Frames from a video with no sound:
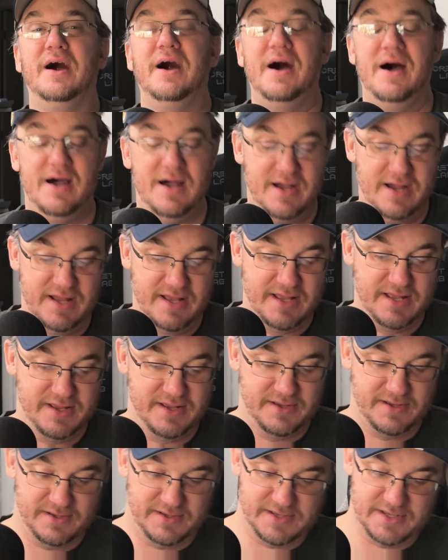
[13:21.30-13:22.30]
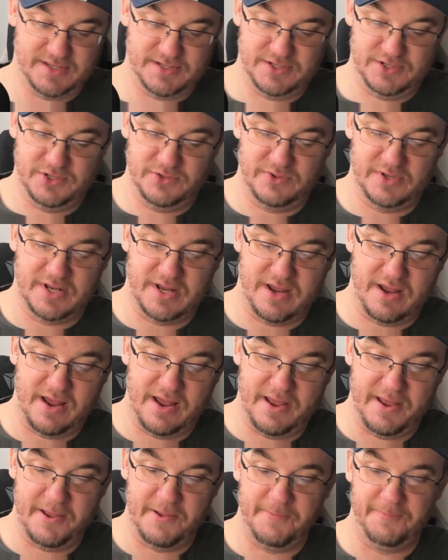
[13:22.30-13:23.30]
I knew a
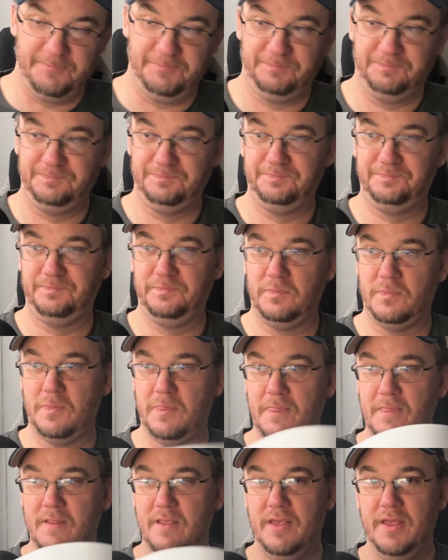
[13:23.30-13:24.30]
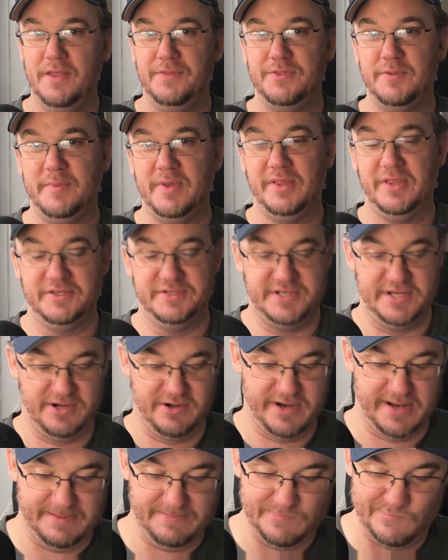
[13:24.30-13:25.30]
guy in the
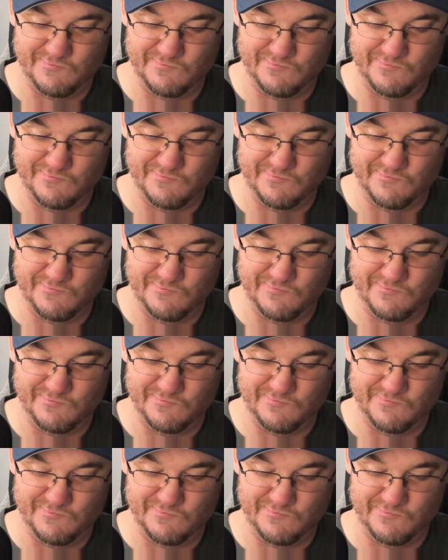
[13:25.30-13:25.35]
military.